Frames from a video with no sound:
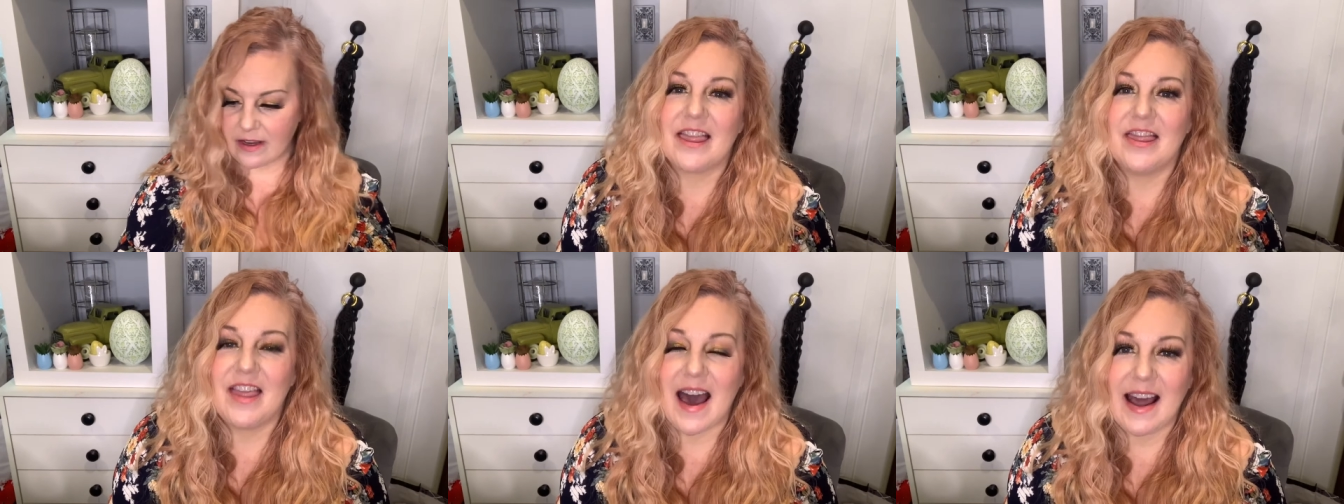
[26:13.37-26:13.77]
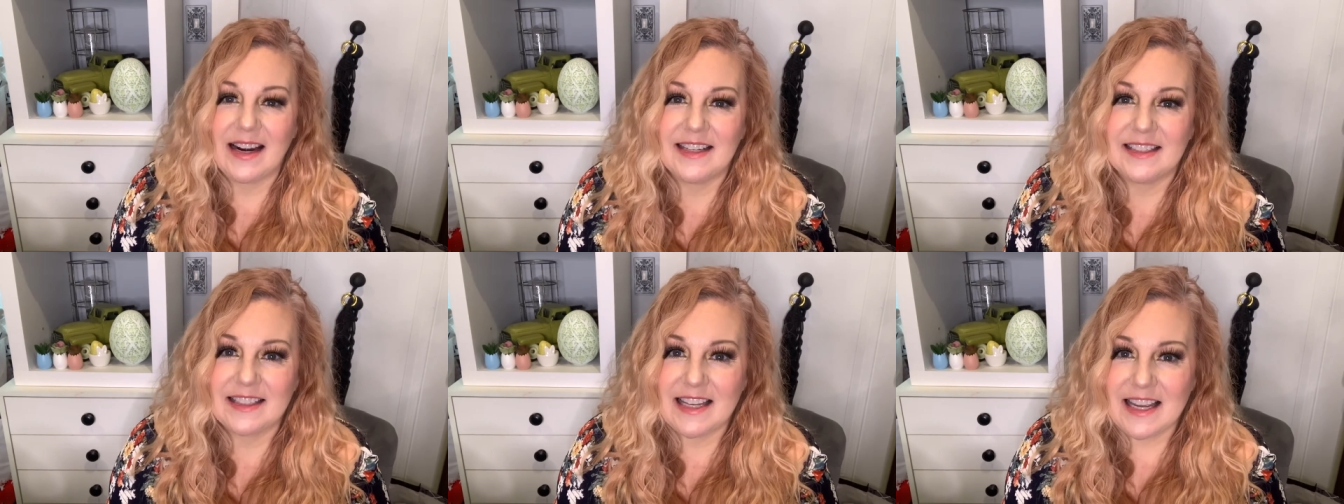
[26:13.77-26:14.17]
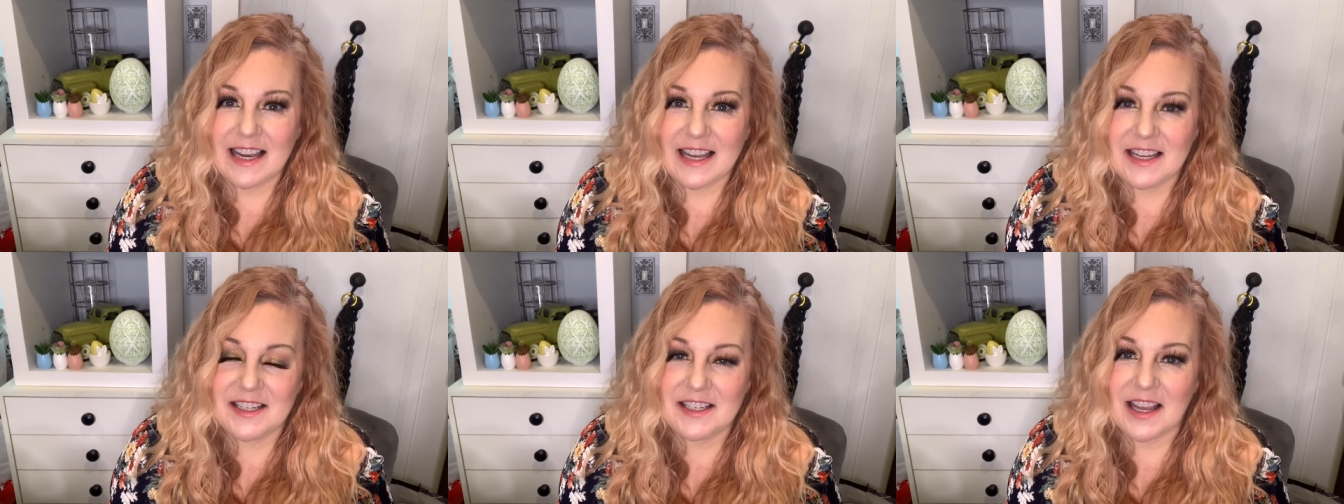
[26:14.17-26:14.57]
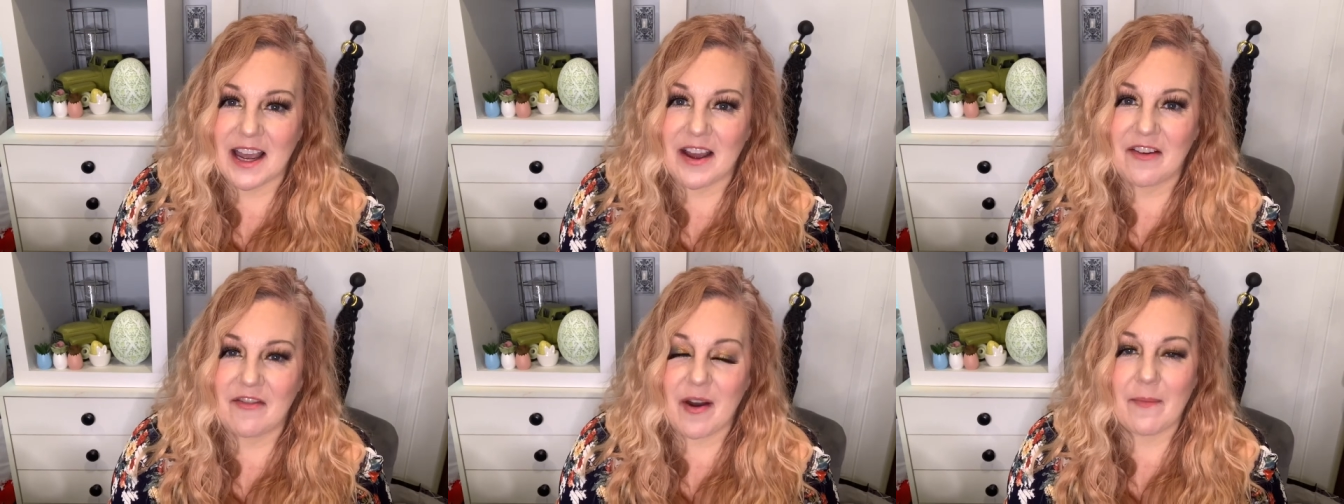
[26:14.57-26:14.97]
That is the end
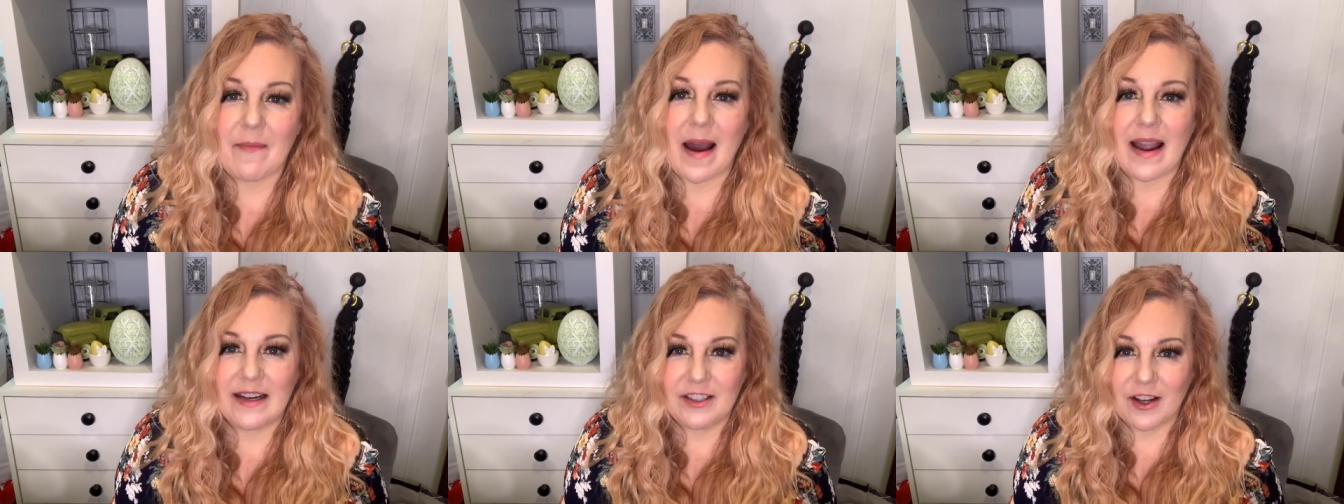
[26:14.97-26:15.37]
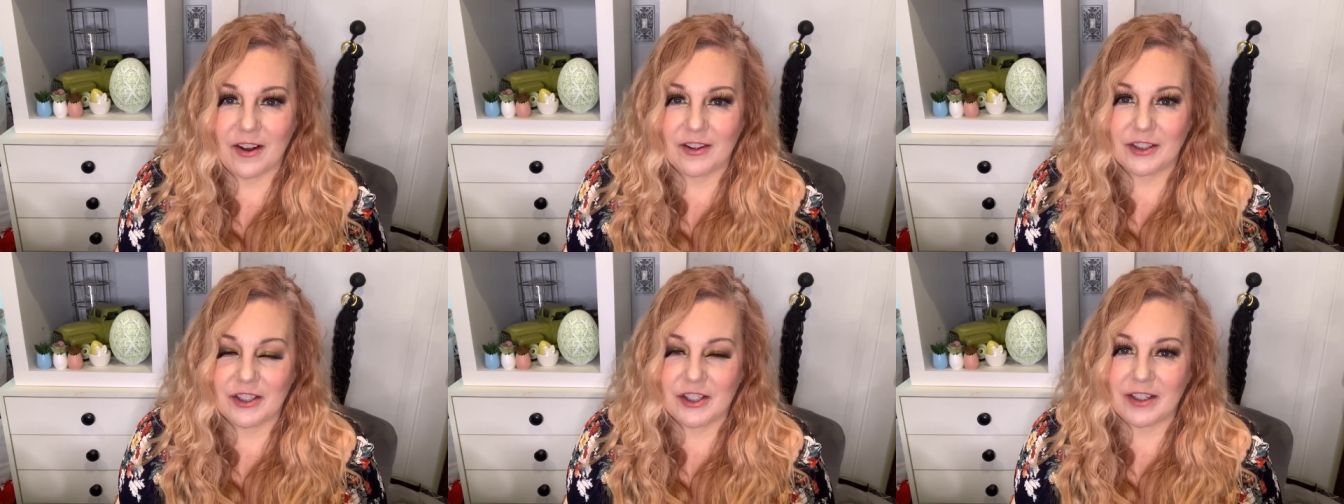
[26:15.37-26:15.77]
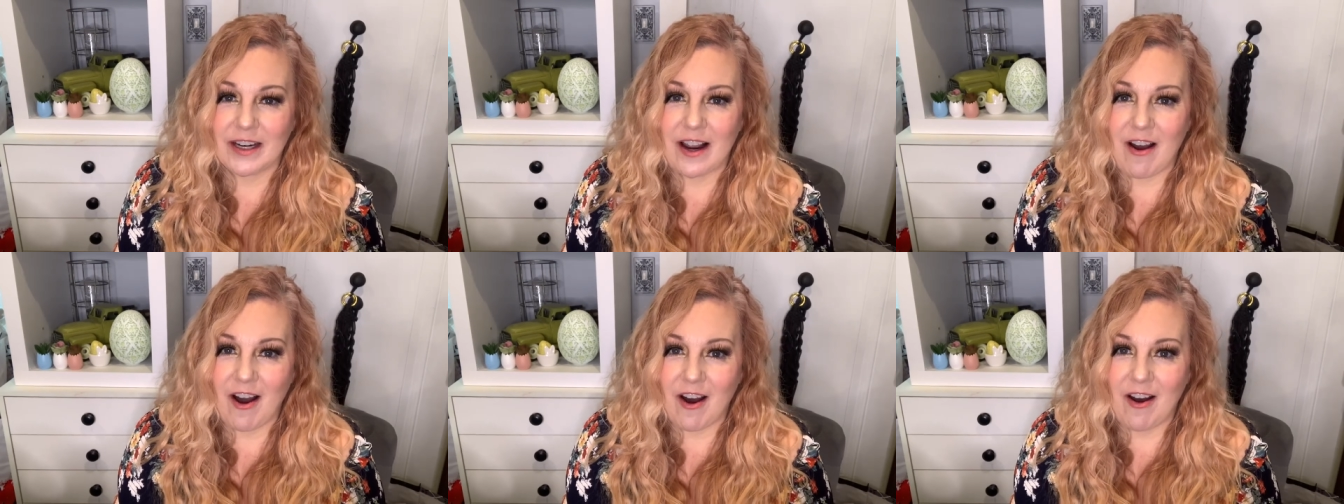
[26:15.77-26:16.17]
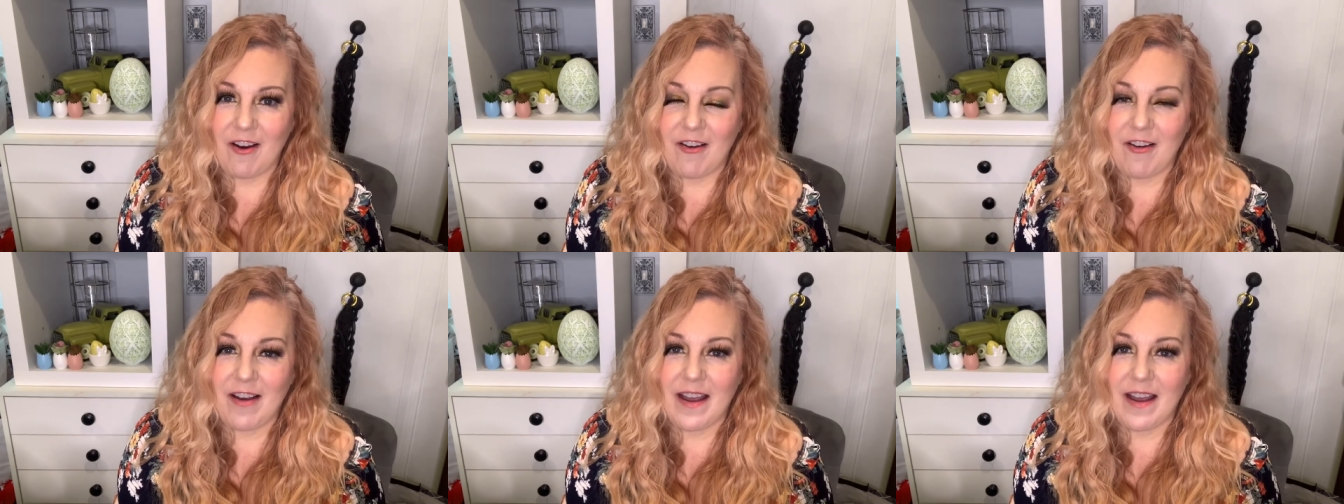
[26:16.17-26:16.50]
of my Dollar Tree haul.